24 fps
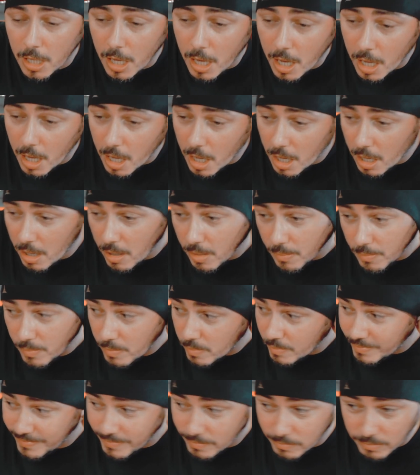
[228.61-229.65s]

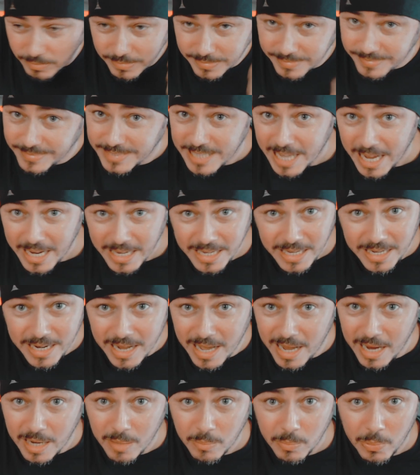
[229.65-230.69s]

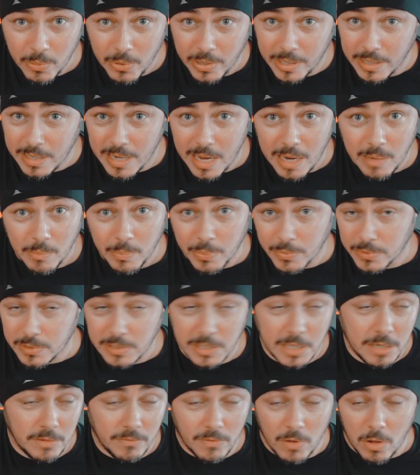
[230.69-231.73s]

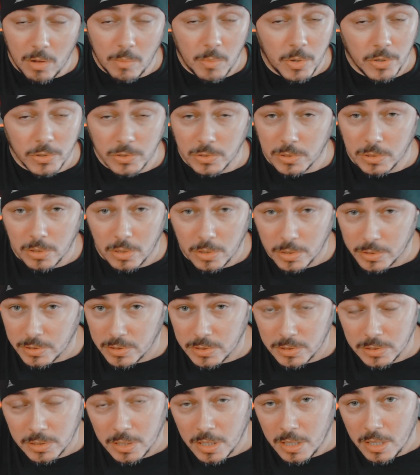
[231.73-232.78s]
99.9% of all martial
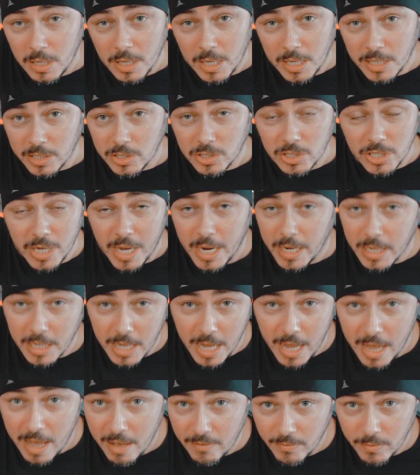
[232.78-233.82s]
arts in China
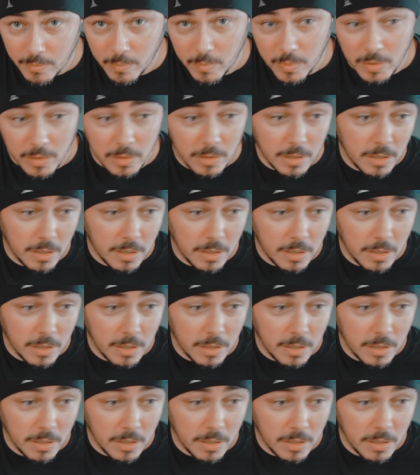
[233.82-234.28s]
have them.